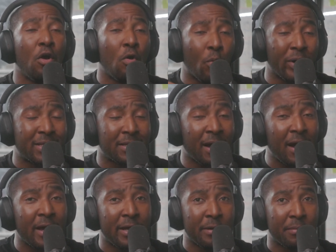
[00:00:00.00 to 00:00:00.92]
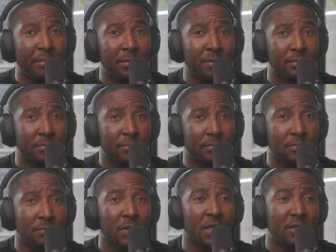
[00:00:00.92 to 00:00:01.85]
With time,
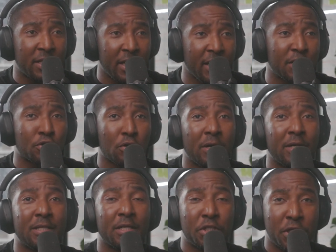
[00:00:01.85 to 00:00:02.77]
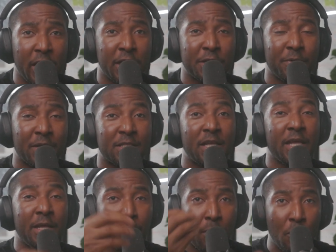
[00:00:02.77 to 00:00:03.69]
things starting to change because the
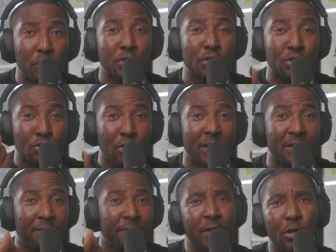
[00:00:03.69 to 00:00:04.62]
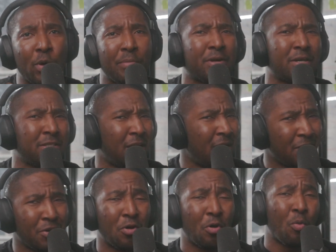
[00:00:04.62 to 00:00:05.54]
emotions starting to fade away. Because,
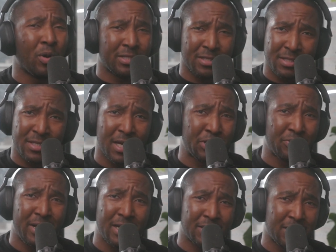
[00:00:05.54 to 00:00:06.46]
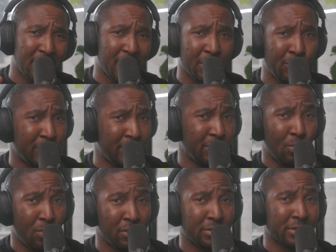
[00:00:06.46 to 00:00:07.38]
once the sexual instinct get what it
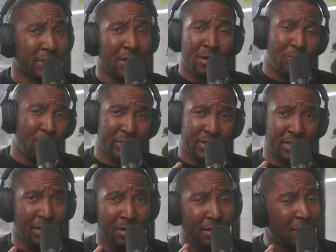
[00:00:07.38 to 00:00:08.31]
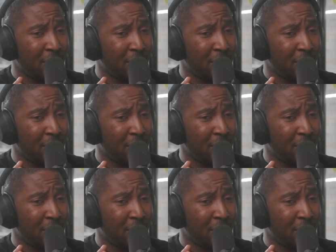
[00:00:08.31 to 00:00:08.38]
wants, once the